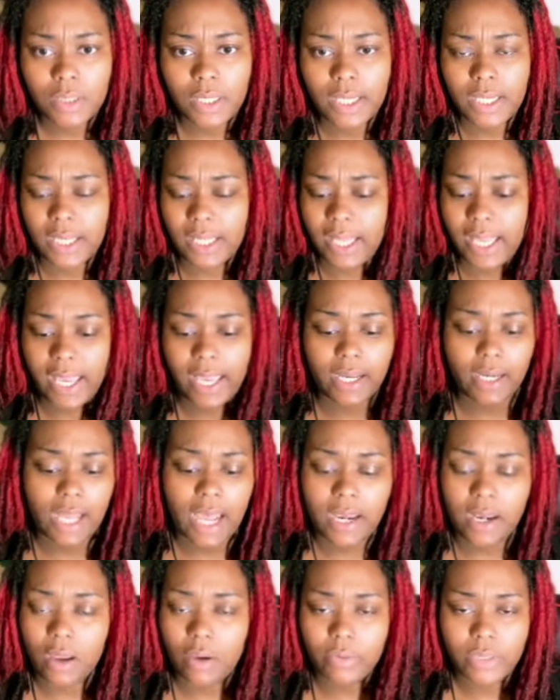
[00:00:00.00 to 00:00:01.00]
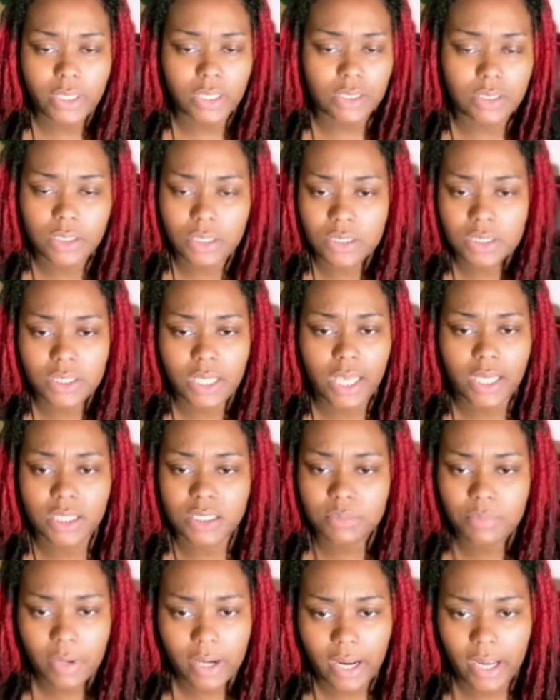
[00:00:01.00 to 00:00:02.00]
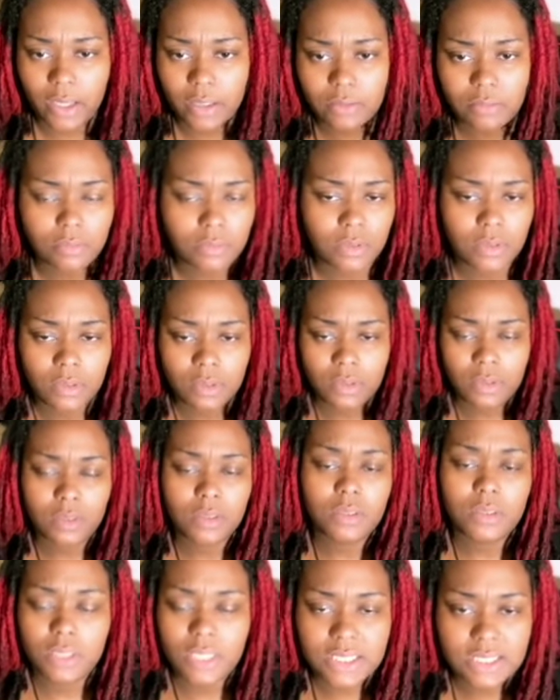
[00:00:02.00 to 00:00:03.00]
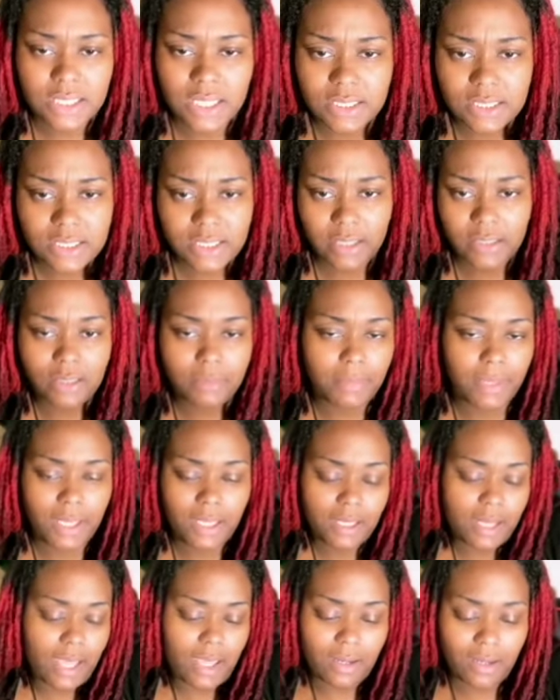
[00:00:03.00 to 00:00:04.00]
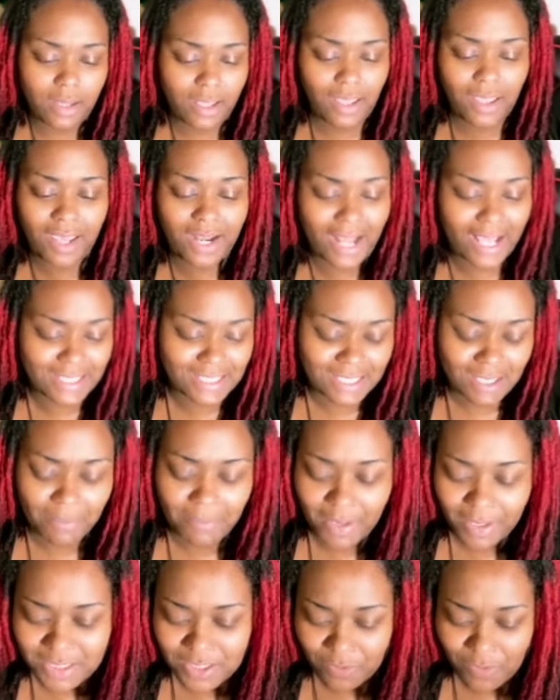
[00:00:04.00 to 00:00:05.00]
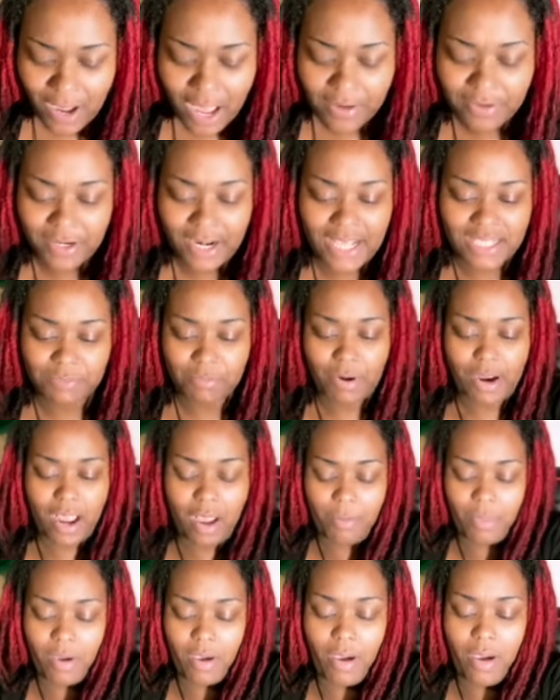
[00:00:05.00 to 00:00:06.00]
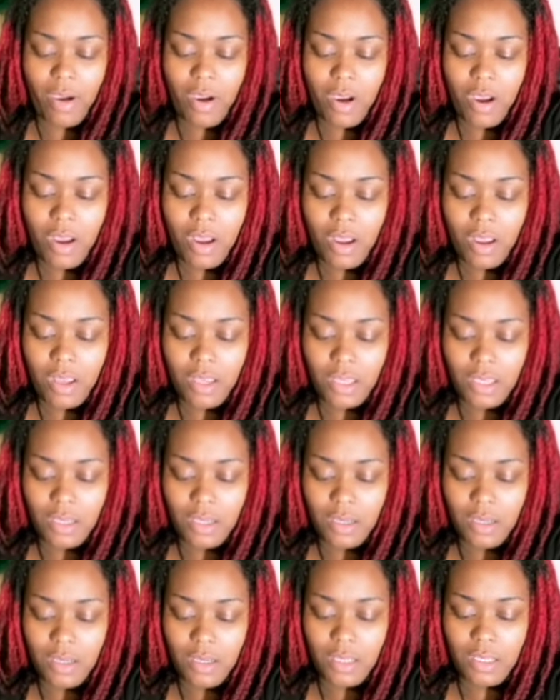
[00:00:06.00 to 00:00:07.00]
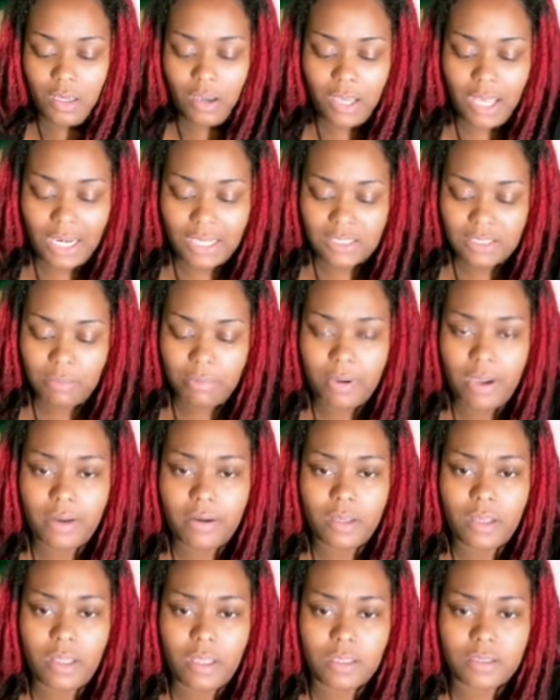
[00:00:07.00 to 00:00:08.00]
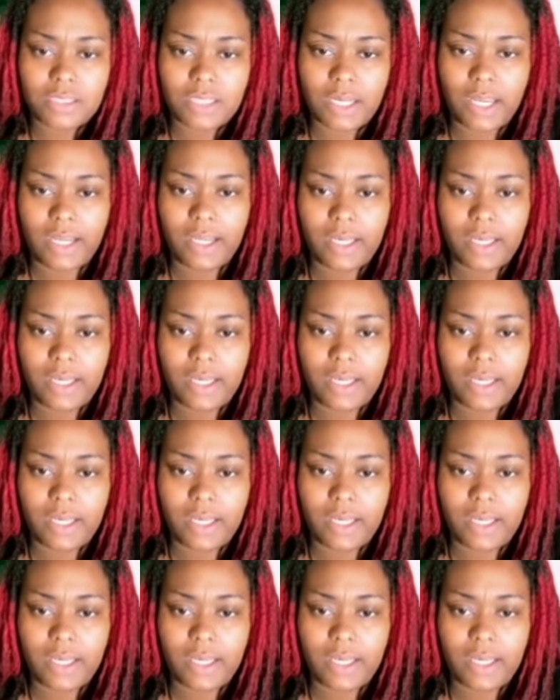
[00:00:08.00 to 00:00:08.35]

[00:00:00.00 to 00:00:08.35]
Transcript: And again, I know your skin is brown. Doesn't necessarily mean that it ain't something else around you that's brown, but your colors are brown and gold today,